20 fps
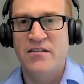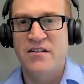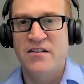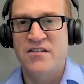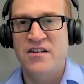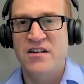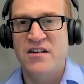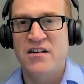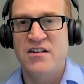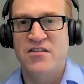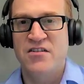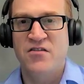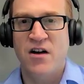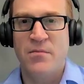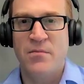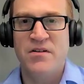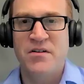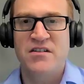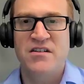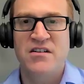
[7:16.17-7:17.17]
to see
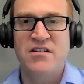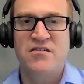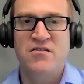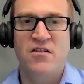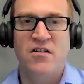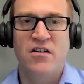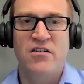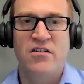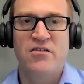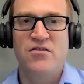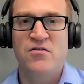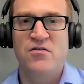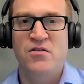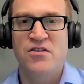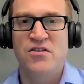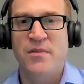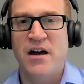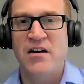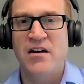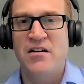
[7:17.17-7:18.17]
discrepancies or unusual
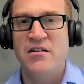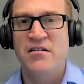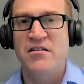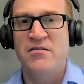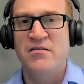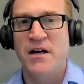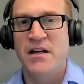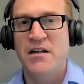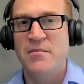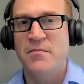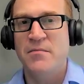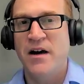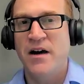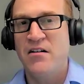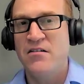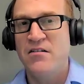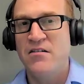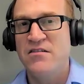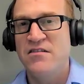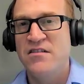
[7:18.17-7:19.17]
spending
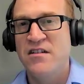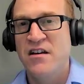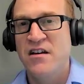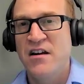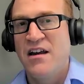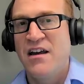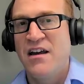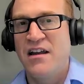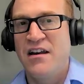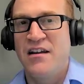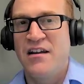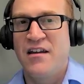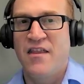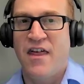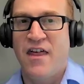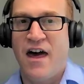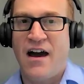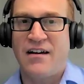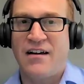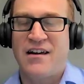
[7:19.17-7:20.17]
patterns. In
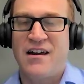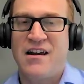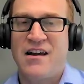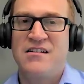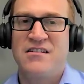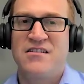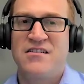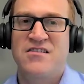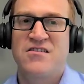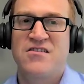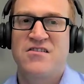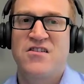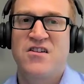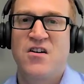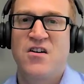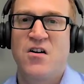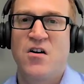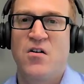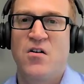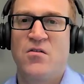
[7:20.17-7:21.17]
that case,
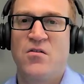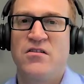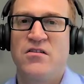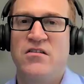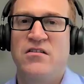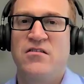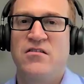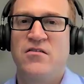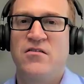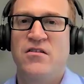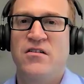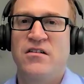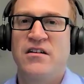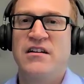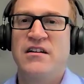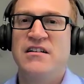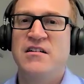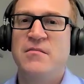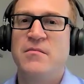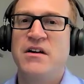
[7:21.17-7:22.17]
too, you
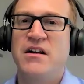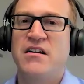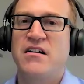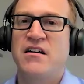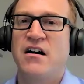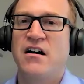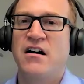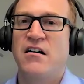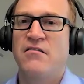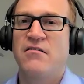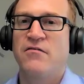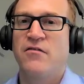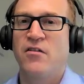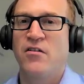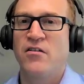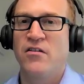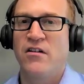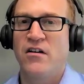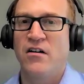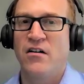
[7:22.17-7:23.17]
need to be careful
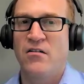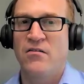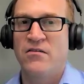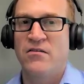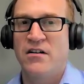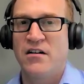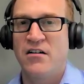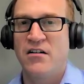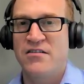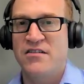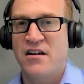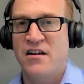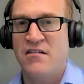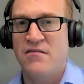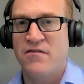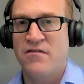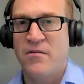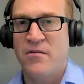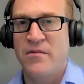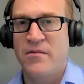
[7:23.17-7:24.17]
though, and I'll say
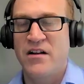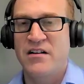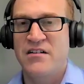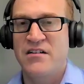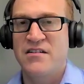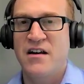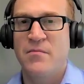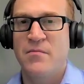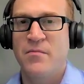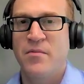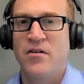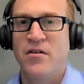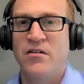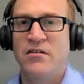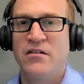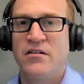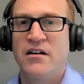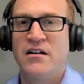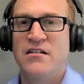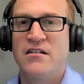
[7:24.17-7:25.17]
it from an
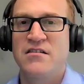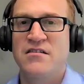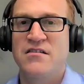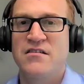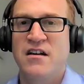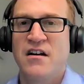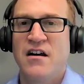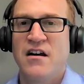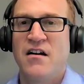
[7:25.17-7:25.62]
example, is